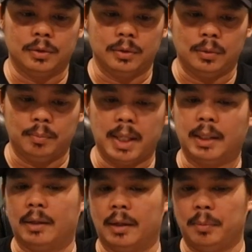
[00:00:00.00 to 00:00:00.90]

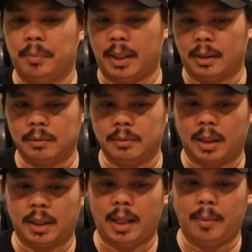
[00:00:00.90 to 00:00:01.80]
bait and unbait
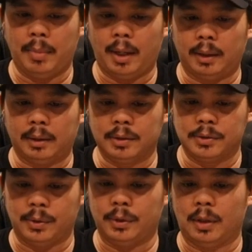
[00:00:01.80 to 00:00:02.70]
a clam bag.
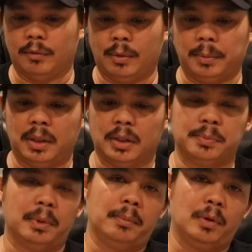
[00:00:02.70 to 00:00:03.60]
So, you know, if I'm gonna
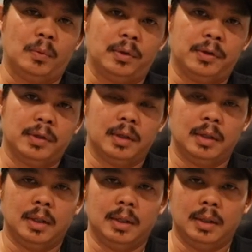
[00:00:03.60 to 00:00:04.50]
experiment with
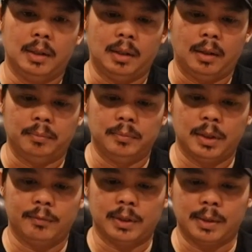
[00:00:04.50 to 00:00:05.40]

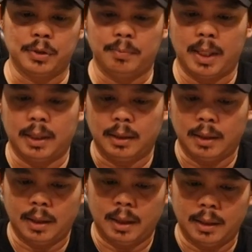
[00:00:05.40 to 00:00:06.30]
different types of bait
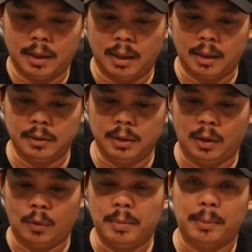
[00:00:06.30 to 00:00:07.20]
and, you
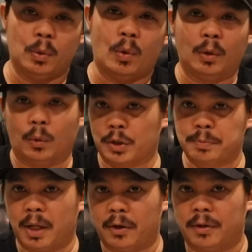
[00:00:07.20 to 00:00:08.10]
know, maybe one
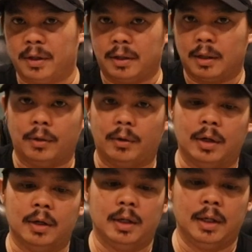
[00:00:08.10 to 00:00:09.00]
works better than the
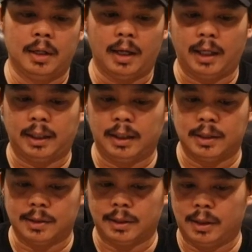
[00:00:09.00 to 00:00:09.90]
other, I could
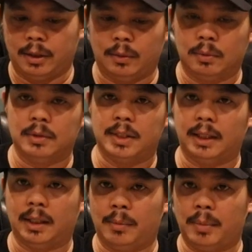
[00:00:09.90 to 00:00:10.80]
easily, you know,
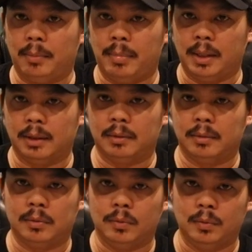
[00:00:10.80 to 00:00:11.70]
take out my bait
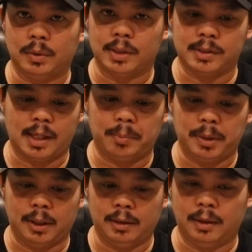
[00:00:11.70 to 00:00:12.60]
with the snap
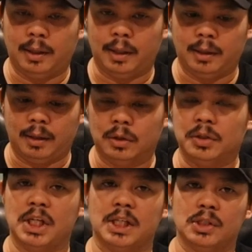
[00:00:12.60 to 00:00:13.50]
bait and
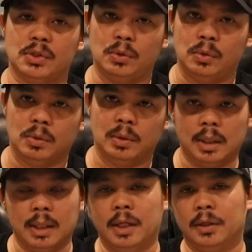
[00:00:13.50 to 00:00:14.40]
then change it to
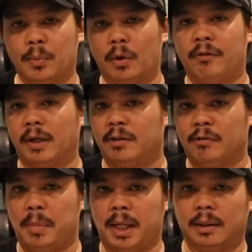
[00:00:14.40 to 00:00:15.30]
the more
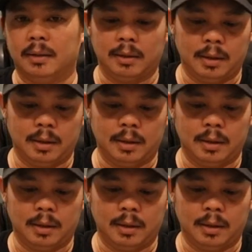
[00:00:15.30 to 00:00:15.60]
effective bait.